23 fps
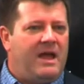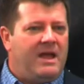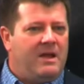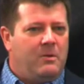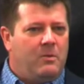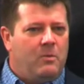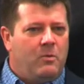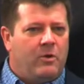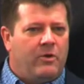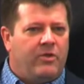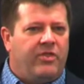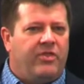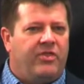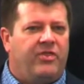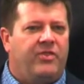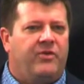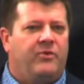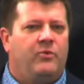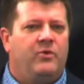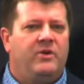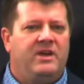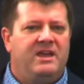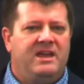like were
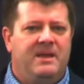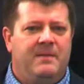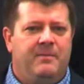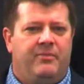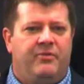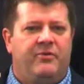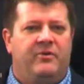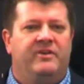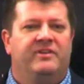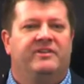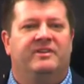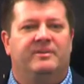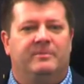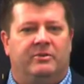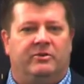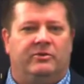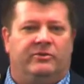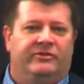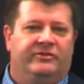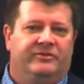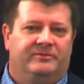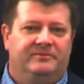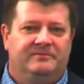three
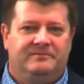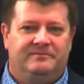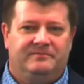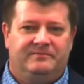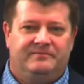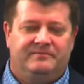principles